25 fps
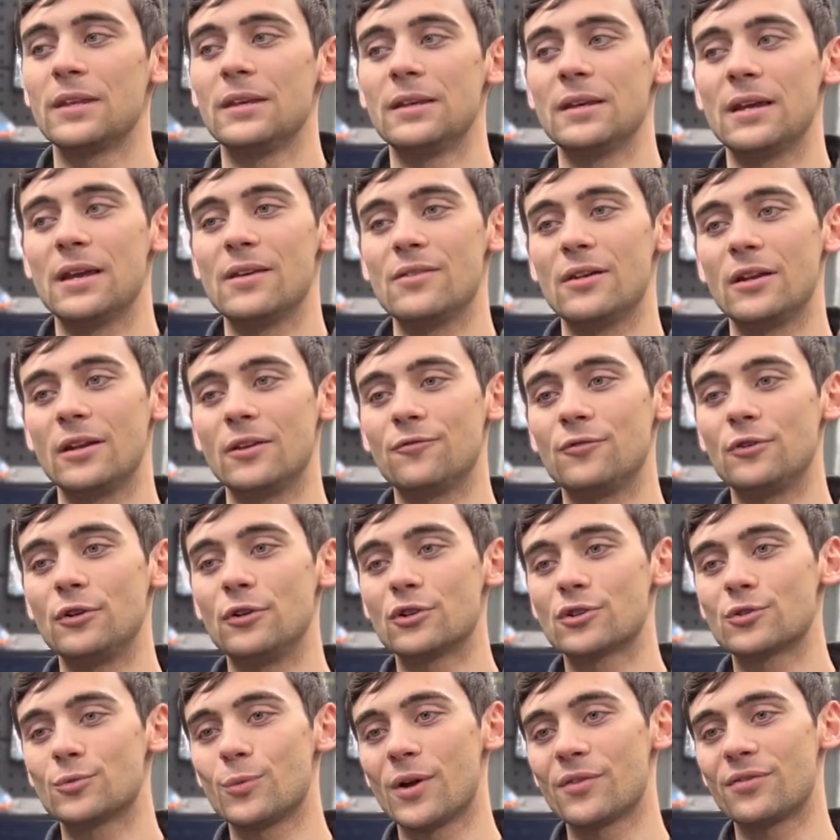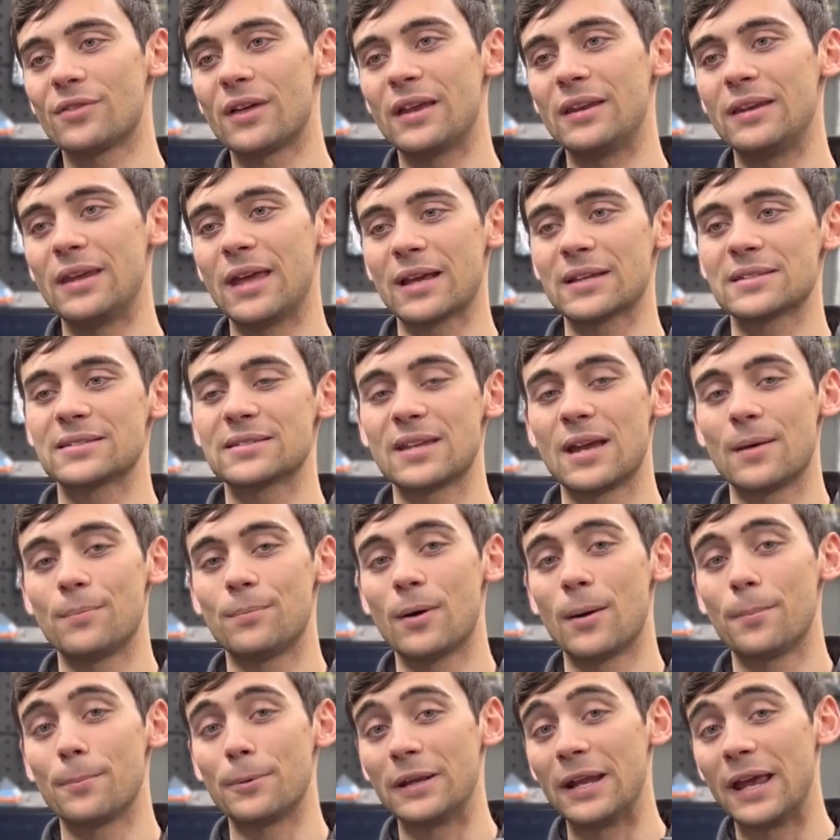And then if you just want that next step
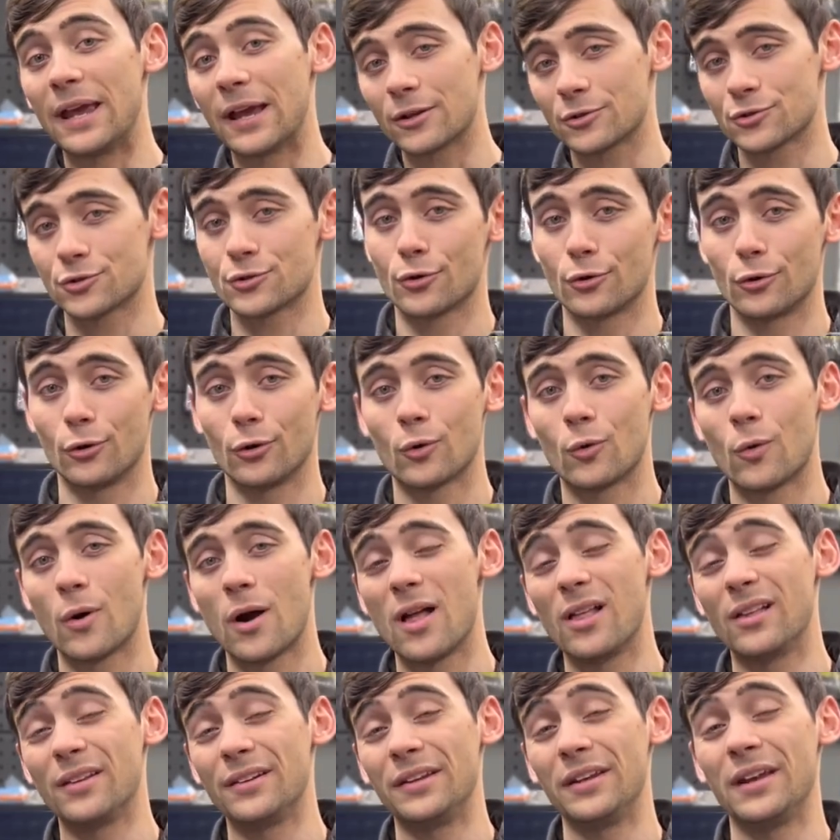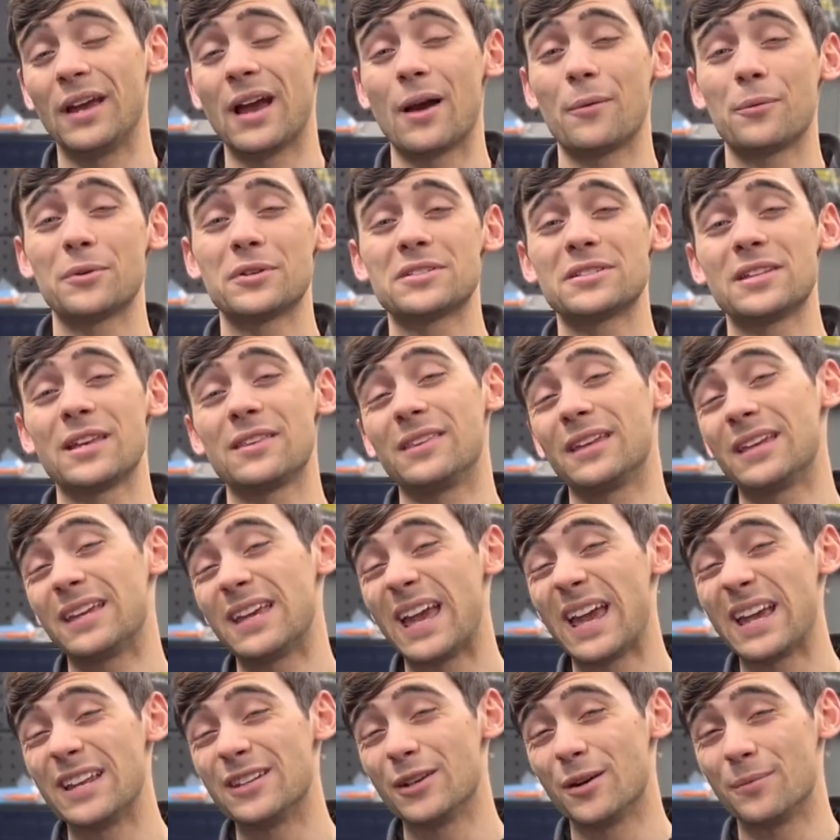up in external quality, I would say the
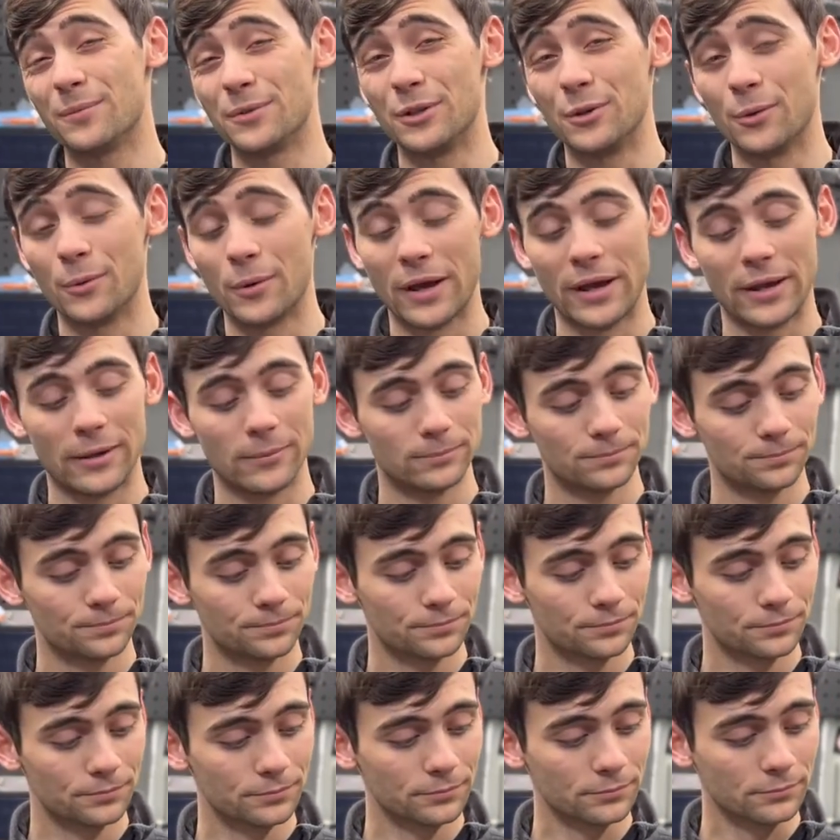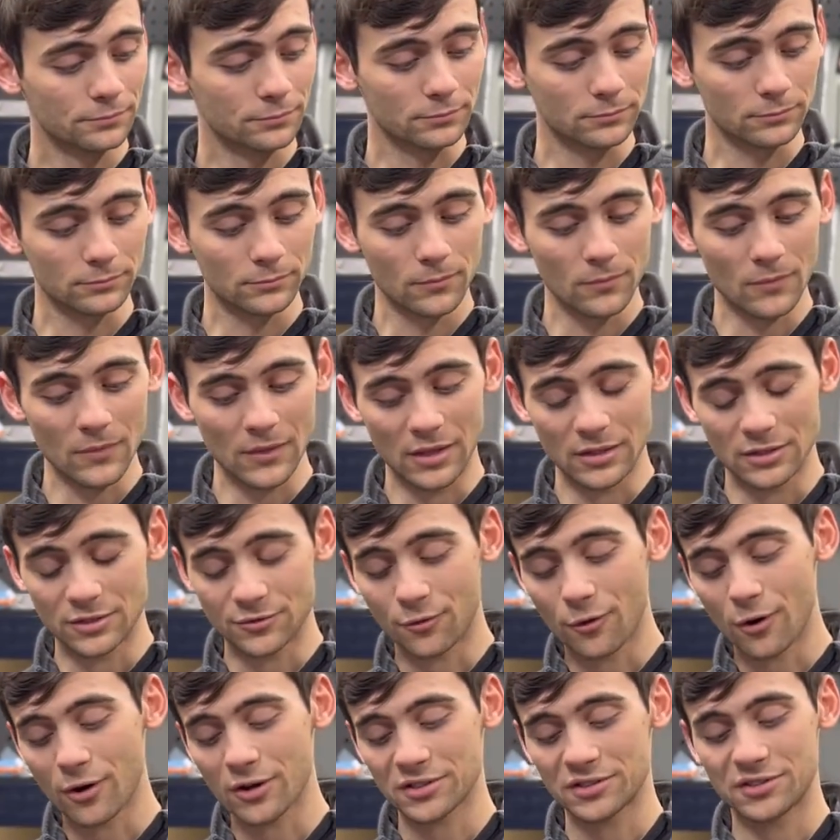KWA. As
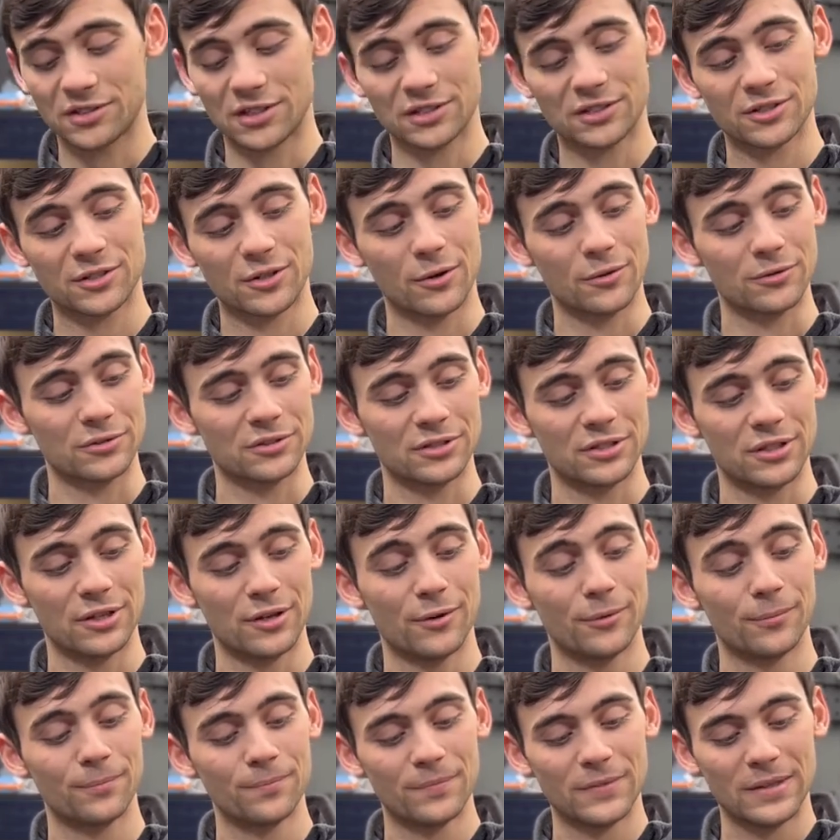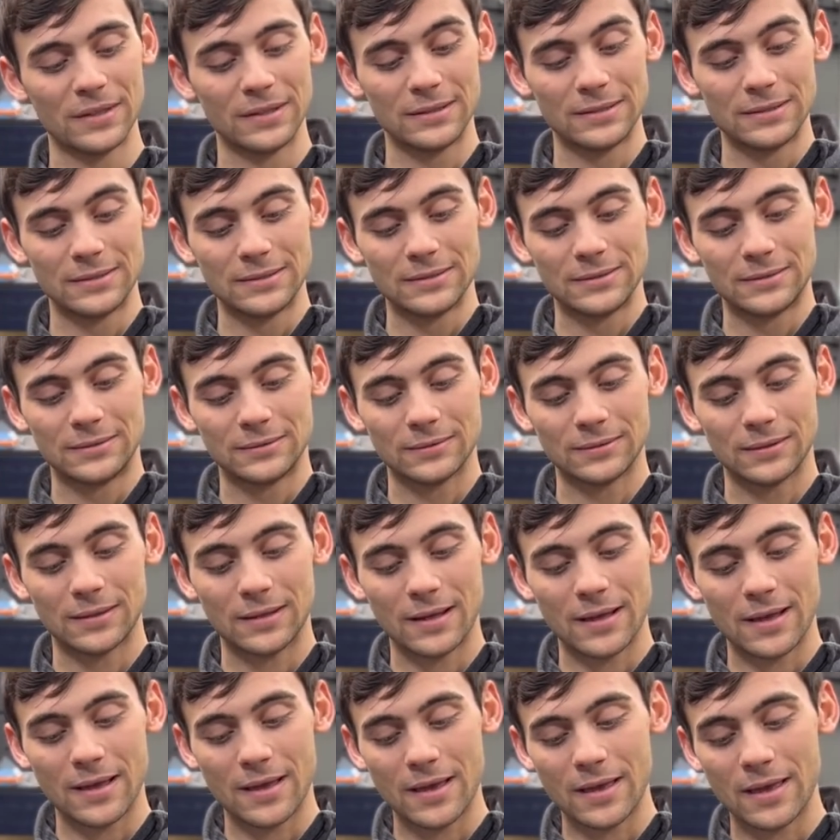far as this goes though,
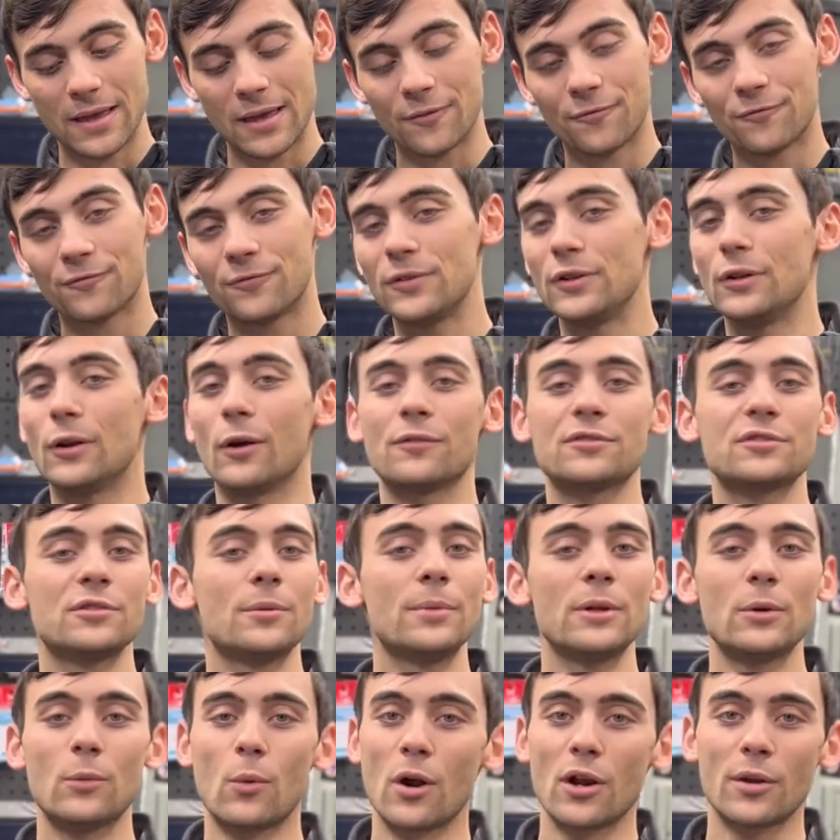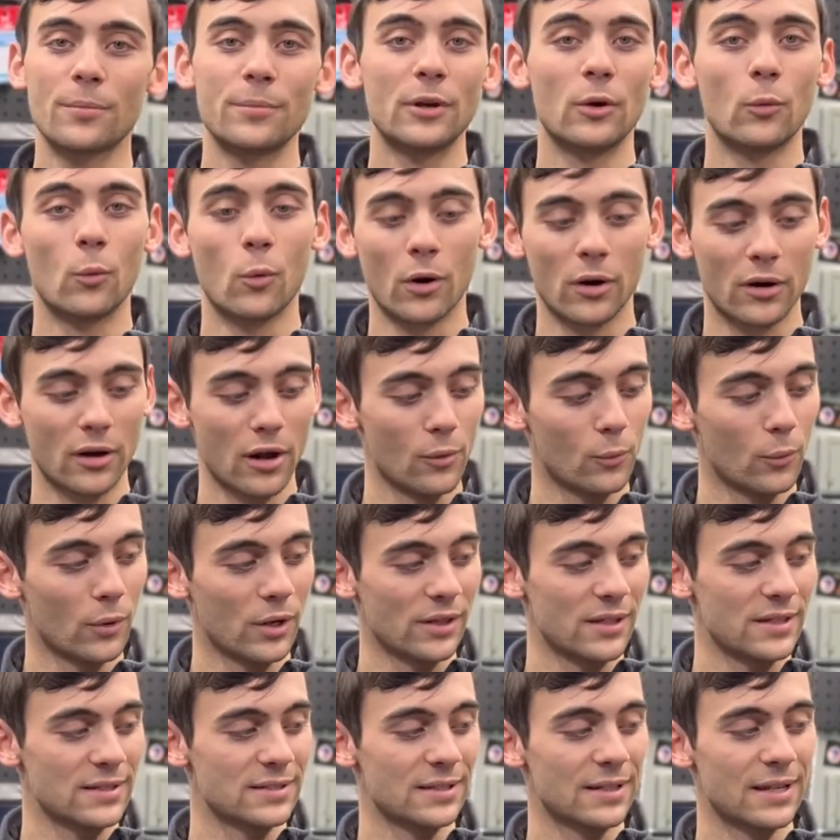if somebody wanted me to work on one
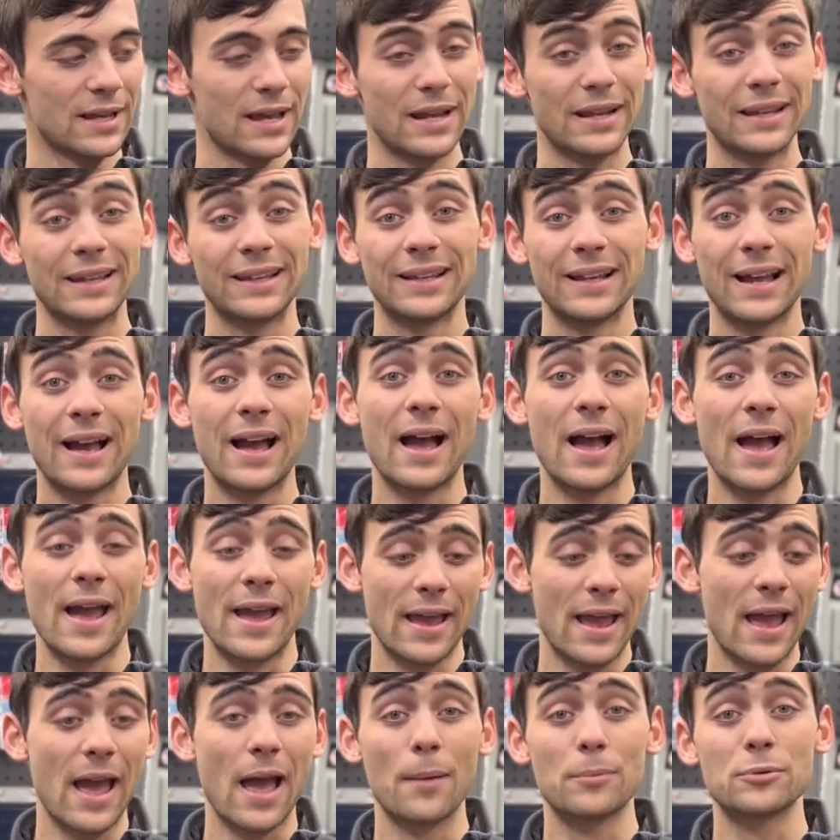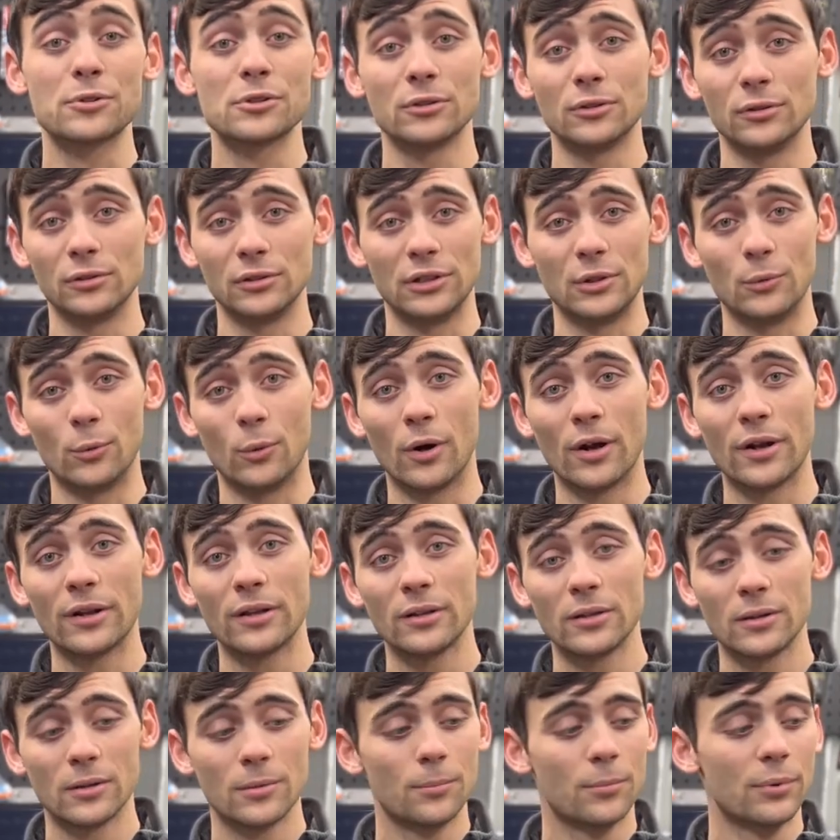of these again, I absolutely
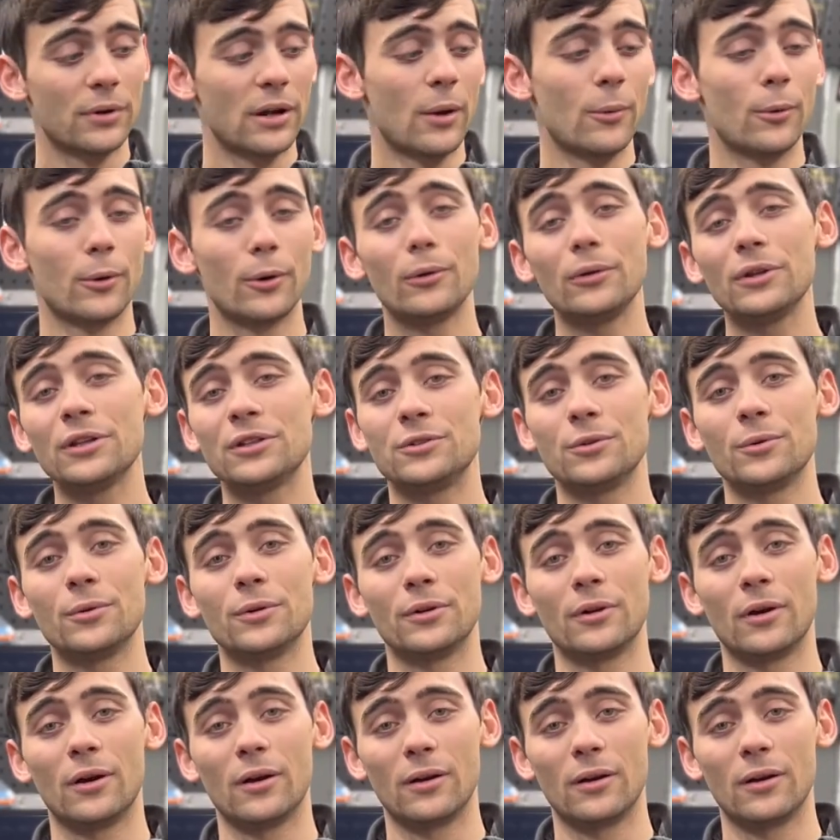would, but I would only do it